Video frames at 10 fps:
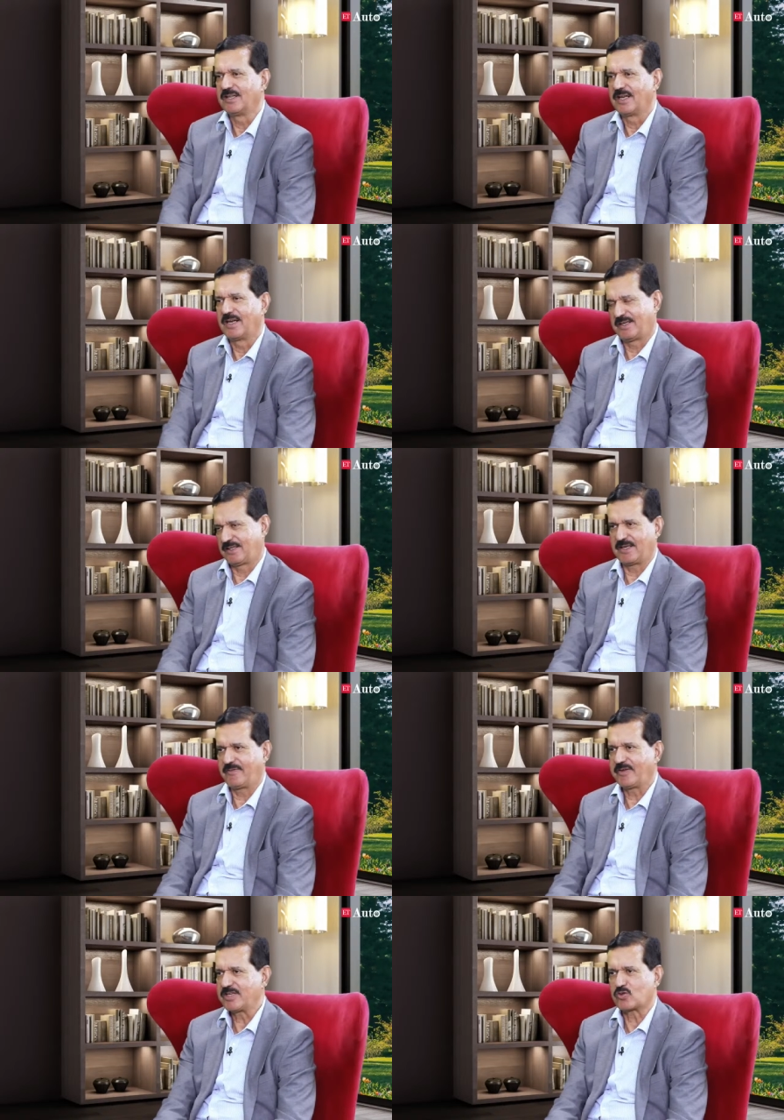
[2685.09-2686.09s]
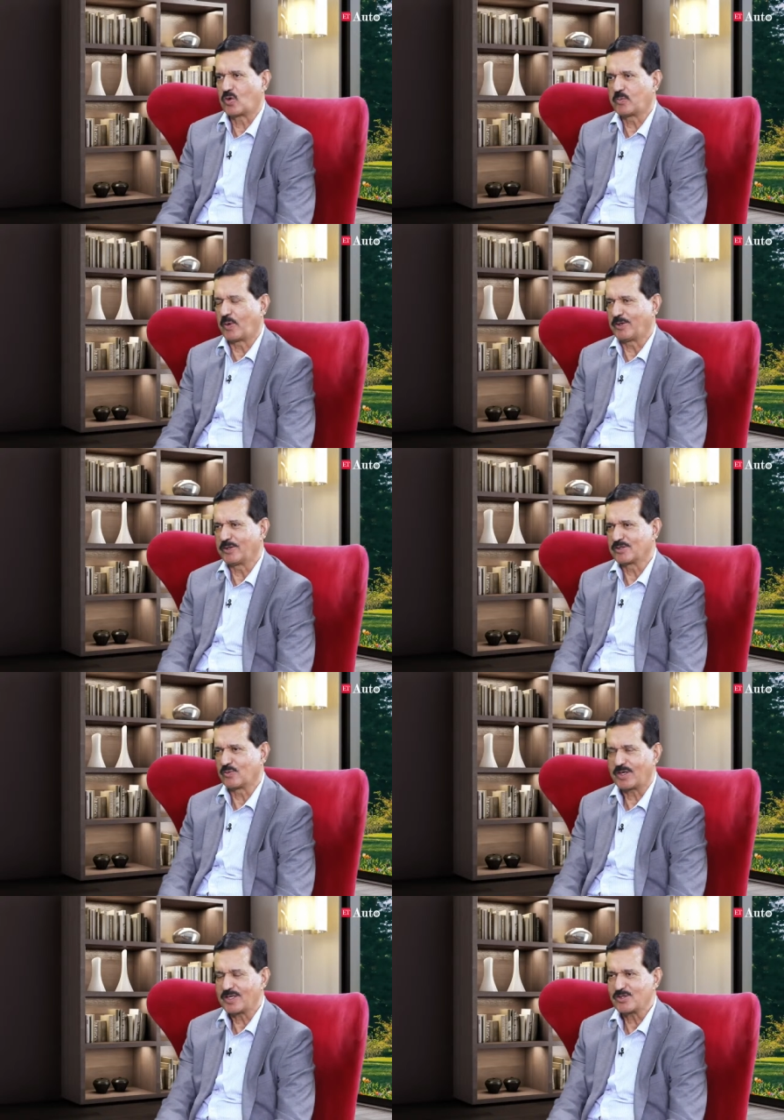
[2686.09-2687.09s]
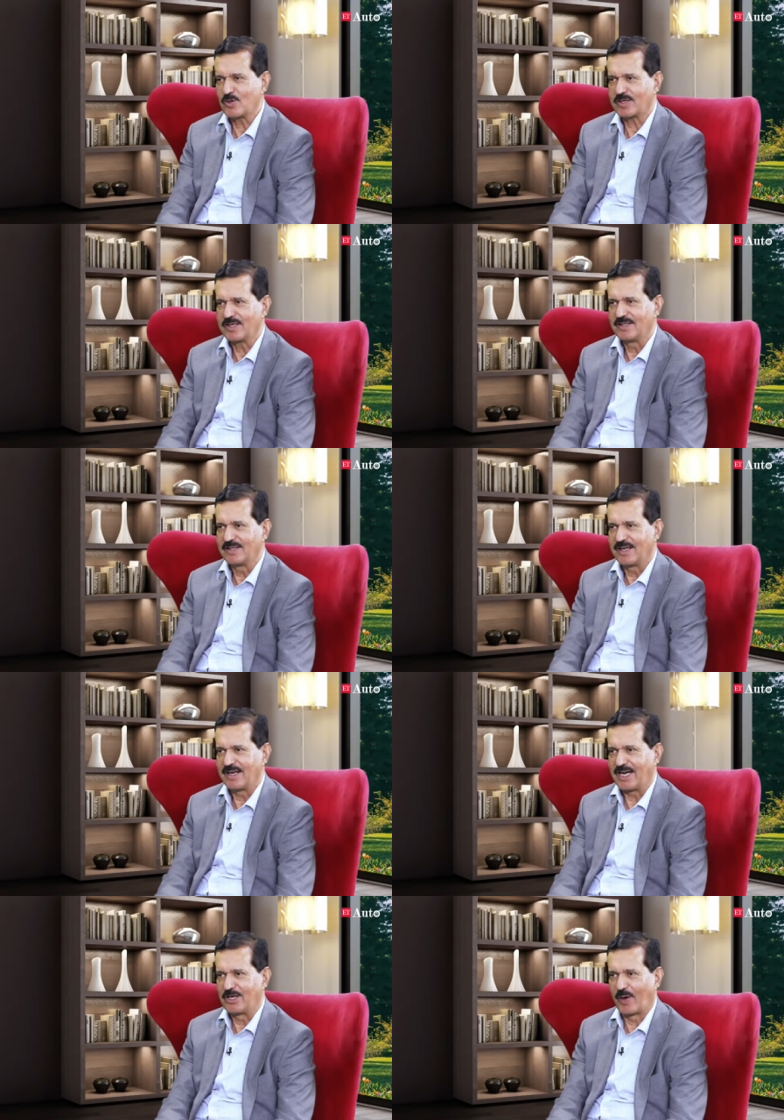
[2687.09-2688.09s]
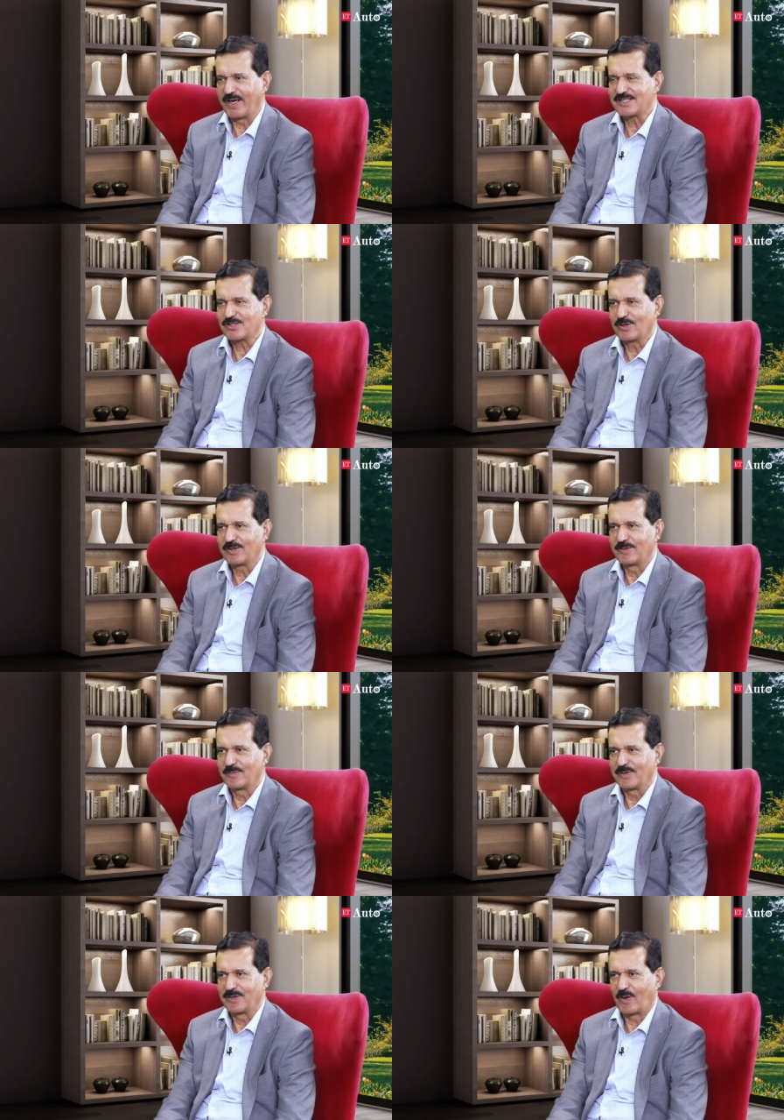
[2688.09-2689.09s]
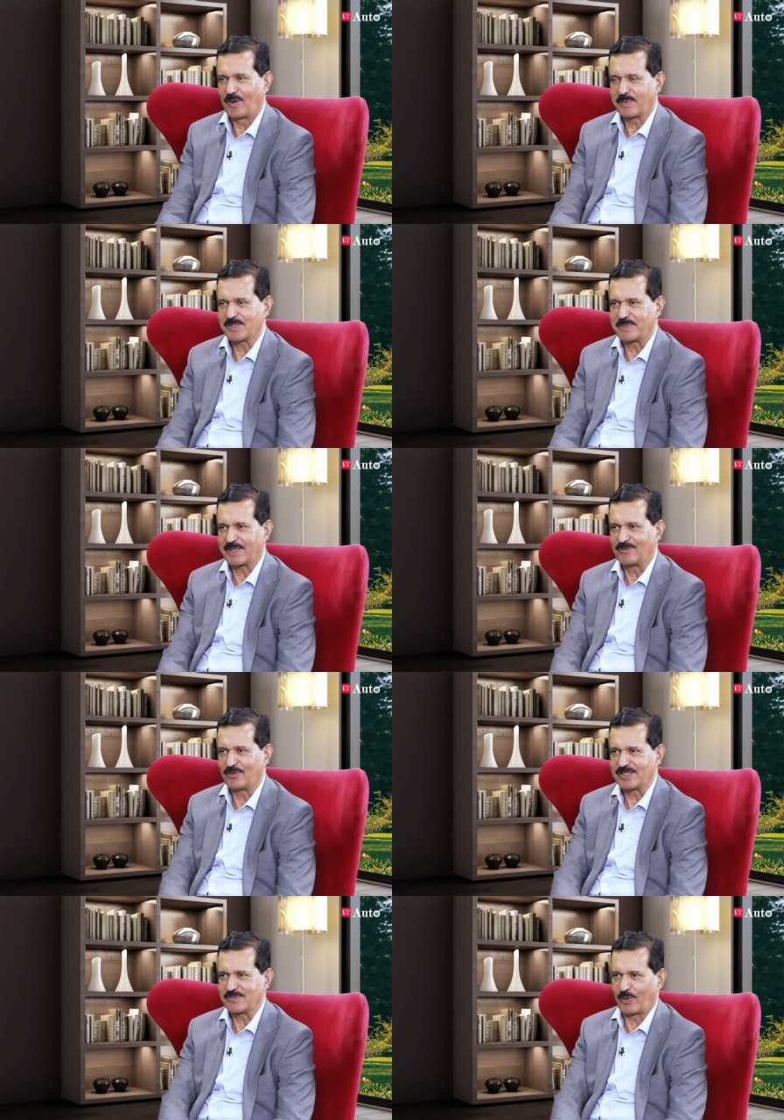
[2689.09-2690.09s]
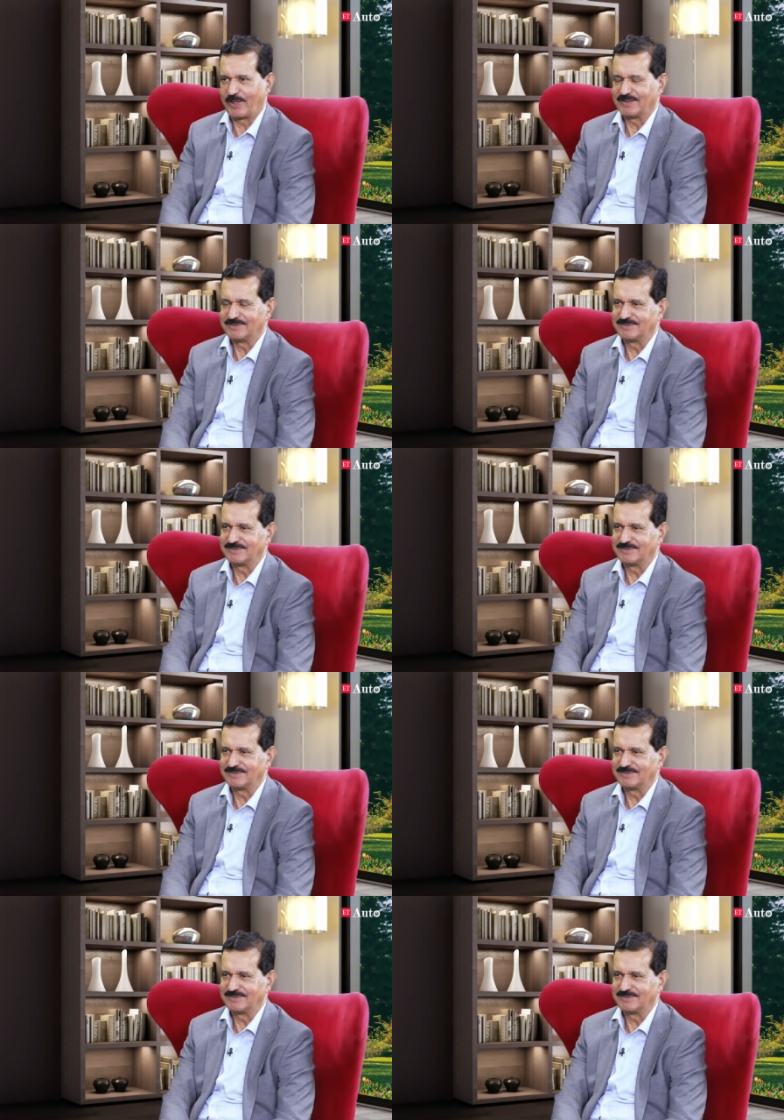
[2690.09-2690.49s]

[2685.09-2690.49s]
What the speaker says: And they have a very strong point on this. What is your advice or perspective on this point?